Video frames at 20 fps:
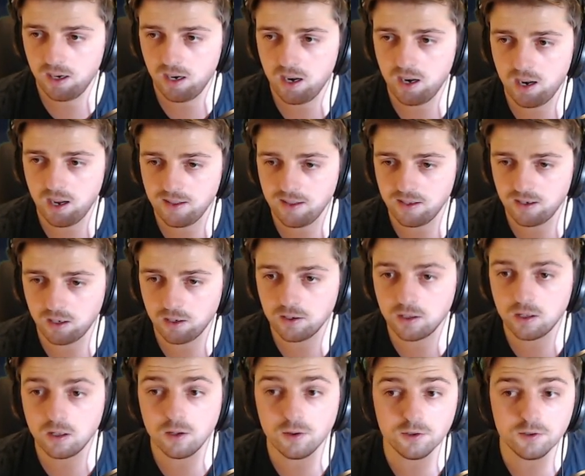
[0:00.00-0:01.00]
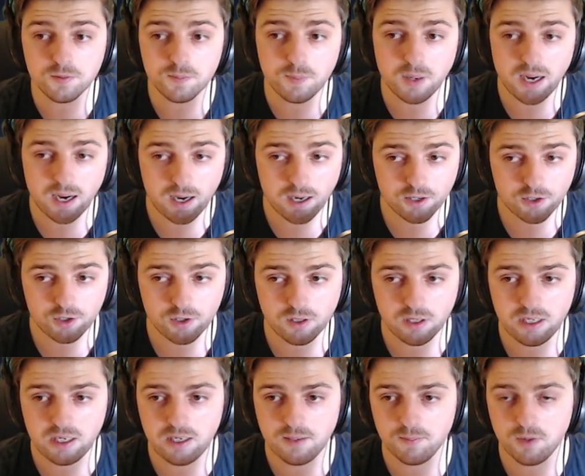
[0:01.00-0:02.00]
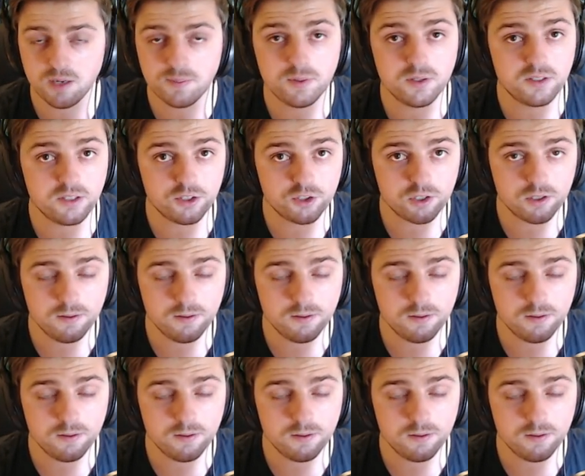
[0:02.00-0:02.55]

And then I'd close partially my position